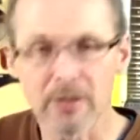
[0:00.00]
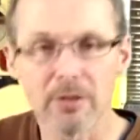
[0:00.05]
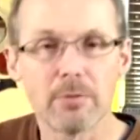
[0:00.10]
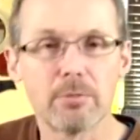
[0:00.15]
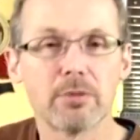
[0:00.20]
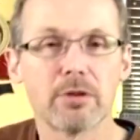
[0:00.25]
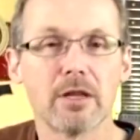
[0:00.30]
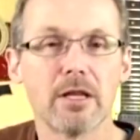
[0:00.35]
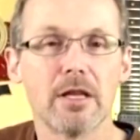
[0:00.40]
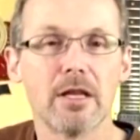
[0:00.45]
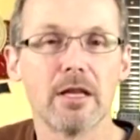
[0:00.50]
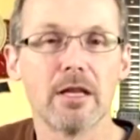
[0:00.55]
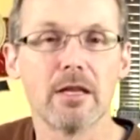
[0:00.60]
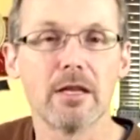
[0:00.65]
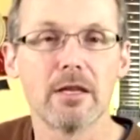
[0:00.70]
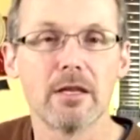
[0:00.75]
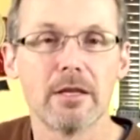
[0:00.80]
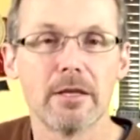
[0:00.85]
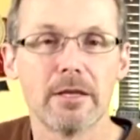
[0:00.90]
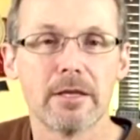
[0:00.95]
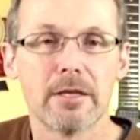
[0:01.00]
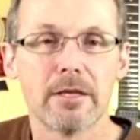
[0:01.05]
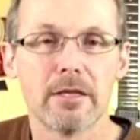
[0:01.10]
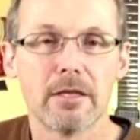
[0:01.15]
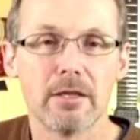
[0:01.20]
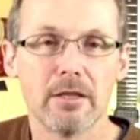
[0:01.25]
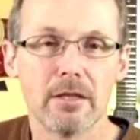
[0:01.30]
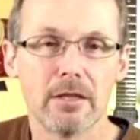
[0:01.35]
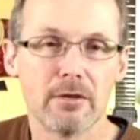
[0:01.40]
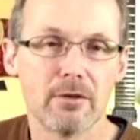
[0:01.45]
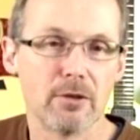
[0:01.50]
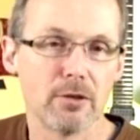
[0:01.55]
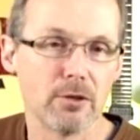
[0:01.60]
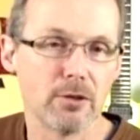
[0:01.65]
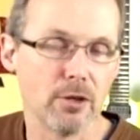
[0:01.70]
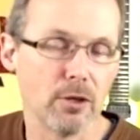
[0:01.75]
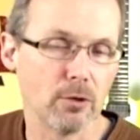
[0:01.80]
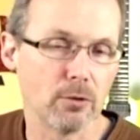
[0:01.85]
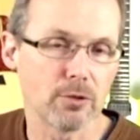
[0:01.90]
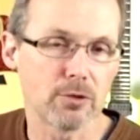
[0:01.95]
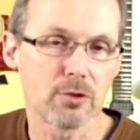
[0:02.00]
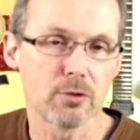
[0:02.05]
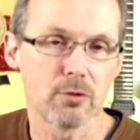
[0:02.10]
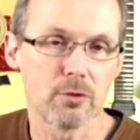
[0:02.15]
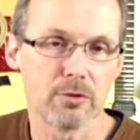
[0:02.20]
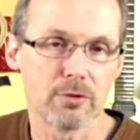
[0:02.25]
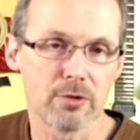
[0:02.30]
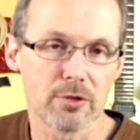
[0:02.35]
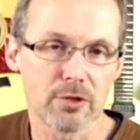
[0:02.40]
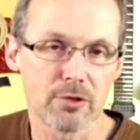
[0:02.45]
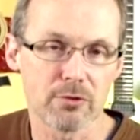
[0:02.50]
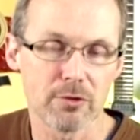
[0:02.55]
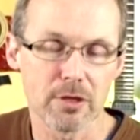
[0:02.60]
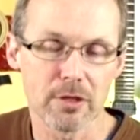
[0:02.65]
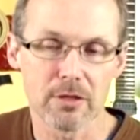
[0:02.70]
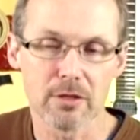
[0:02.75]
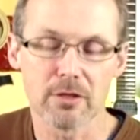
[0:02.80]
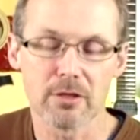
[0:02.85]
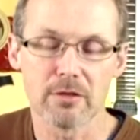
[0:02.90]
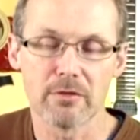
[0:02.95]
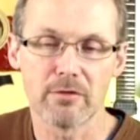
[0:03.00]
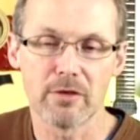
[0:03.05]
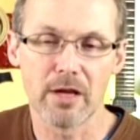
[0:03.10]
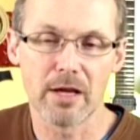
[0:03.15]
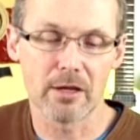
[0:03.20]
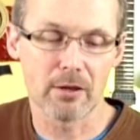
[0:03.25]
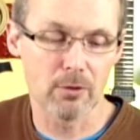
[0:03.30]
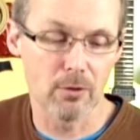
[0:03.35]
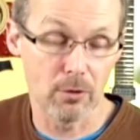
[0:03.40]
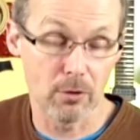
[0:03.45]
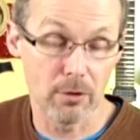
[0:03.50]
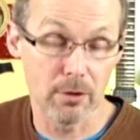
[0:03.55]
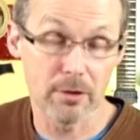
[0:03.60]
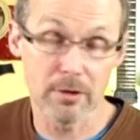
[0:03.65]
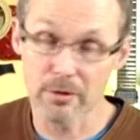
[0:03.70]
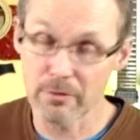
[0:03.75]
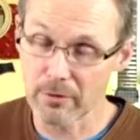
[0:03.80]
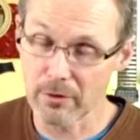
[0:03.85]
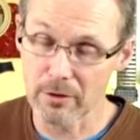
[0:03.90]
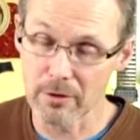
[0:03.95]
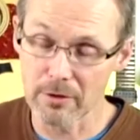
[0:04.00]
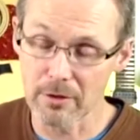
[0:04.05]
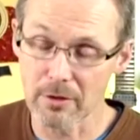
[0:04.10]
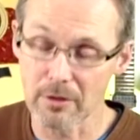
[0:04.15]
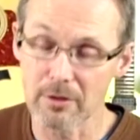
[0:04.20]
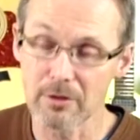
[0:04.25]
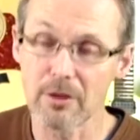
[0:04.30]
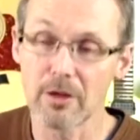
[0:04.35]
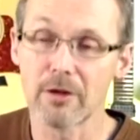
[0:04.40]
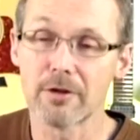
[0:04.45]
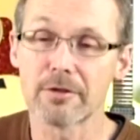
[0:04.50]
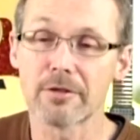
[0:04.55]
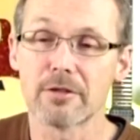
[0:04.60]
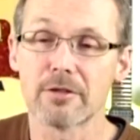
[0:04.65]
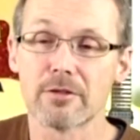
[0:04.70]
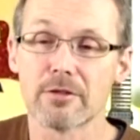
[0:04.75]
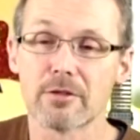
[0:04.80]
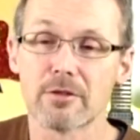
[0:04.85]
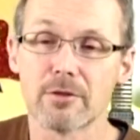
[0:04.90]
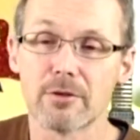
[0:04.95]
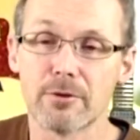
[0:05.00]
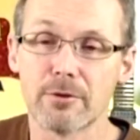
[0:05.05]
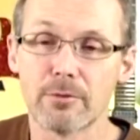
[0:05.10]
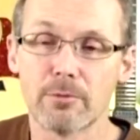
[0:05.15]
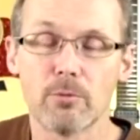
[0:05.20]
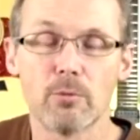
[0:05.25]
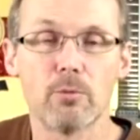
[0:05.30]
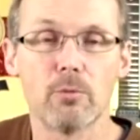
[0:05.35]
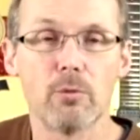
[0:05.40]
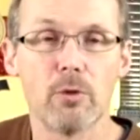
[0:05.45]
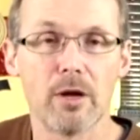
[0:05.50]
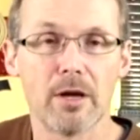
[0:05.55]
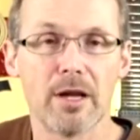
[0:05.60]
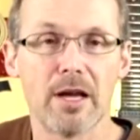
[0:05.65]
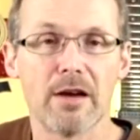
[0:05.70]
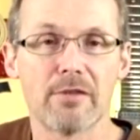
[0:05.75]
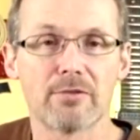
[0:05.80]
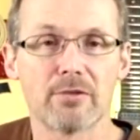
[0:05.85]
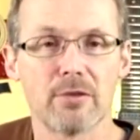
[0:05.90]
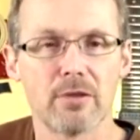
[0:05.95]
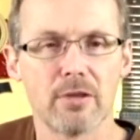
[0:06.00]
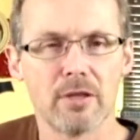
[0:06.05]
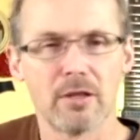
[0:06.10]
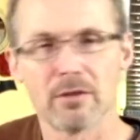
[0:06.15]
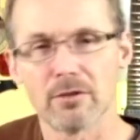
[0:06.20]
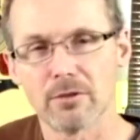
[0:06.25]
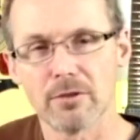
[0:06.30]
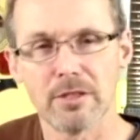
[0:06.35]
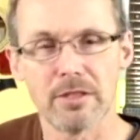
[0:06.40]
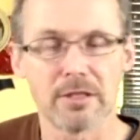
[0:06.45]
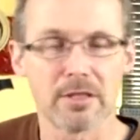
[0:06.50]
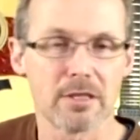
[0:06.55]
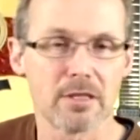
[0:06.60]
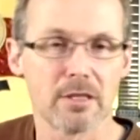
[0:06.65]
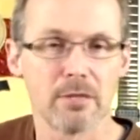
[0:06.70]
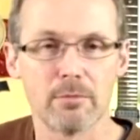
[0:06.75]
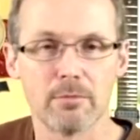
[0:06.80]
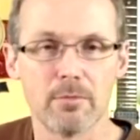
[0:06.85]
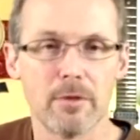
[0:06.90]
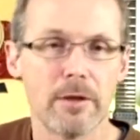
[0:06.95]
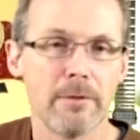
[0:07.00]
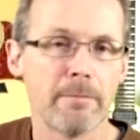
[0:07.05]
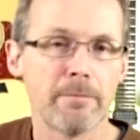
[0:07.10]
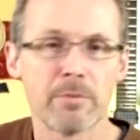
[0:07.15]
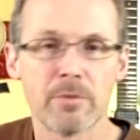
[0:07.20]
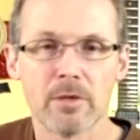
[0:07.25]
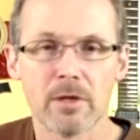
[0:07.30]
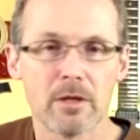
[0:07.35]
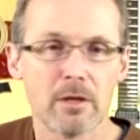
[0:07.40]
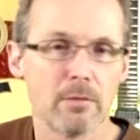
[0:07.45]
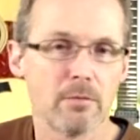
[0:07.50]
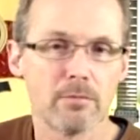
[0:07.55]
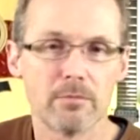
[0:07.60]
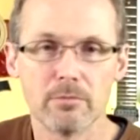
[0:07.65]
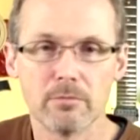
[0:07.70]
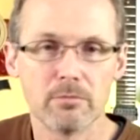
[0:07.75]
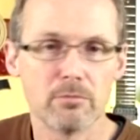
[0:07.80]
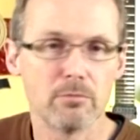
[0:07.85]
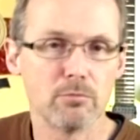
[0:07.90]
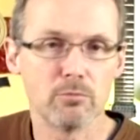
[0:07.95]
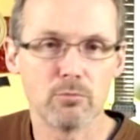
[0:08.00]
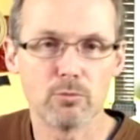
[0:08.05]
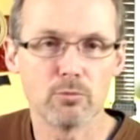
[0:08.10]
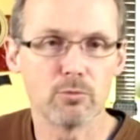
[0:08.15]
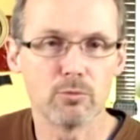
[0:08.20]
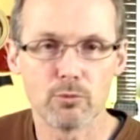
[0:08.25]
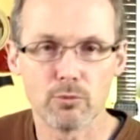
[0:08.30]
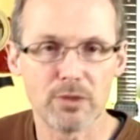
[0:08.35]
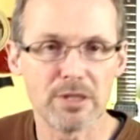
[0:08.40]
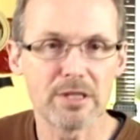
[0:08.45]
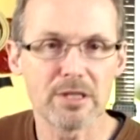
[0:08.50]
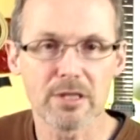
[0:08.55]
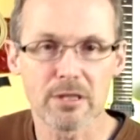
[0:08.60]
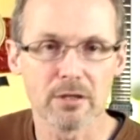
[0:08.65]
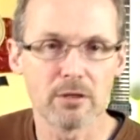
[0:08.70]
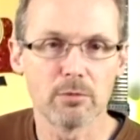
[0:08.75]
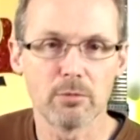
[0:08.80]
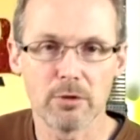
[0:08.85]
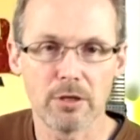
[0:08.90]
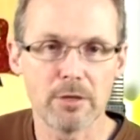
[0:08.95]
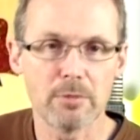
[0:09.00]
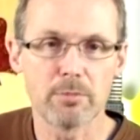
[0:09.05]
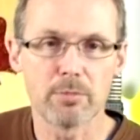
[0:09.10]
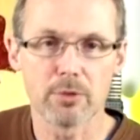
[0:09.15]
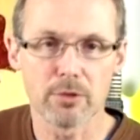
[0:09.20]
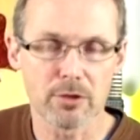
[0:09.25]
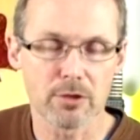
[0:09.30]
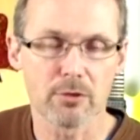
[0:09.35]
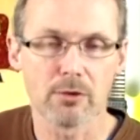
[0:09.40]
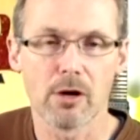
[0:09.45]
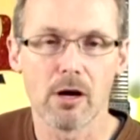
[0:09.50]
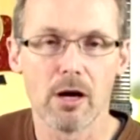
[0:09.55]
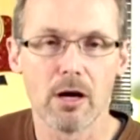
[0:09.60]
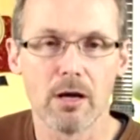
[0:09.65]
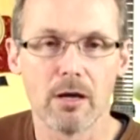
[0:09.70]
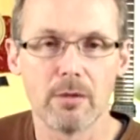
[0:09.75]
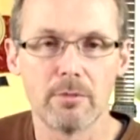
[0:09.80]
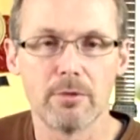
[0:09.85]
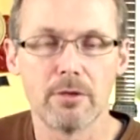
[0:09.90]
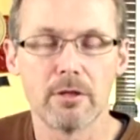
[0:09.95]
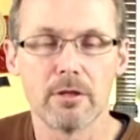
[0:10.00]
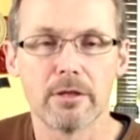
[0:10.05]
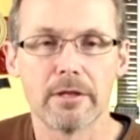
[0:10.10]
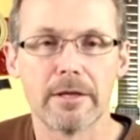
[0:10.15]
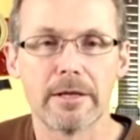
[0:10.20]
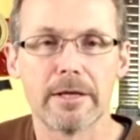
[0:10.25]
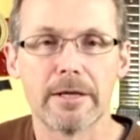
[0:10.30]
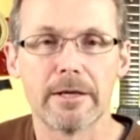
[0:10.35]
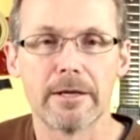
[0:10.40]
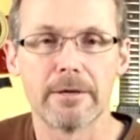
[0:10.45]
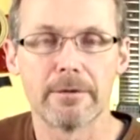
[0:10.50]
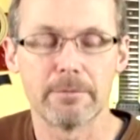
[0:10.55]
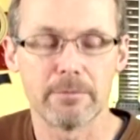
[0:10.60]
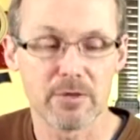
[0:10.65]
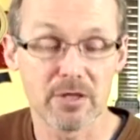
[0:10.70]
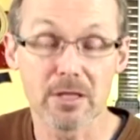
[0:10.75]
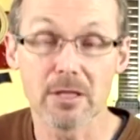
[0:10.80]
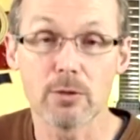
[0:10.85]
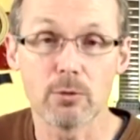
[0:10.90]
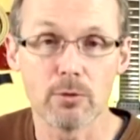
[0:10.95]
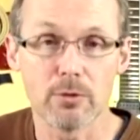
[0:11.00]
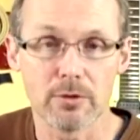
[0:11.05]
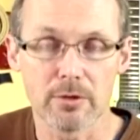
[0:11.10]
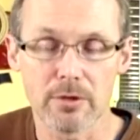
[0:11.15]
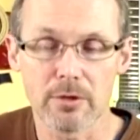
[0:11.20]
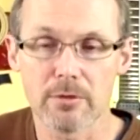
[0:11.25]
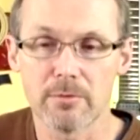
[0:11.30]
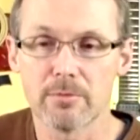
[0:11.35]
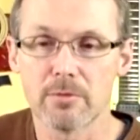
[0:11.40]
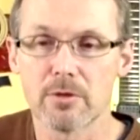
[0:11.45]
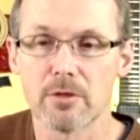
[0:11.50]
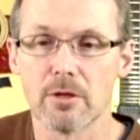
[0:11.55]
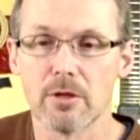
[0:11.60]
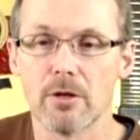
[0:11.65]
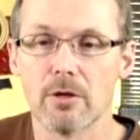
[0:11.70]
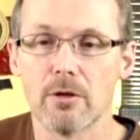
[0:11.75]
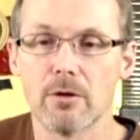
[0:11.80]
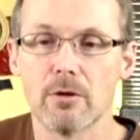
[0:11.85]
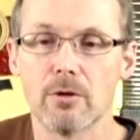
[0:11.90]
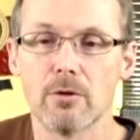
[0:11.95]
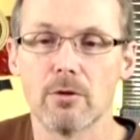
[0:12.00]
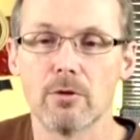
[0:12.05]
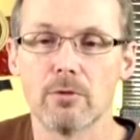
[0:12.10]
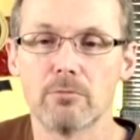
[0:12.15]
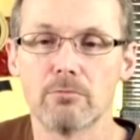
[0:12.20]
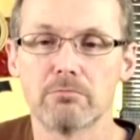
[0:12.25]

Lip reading: play the notes or the strings of that chord, as far as the guitar is concerned, one after the other in some reasonably prescribed sequence. So...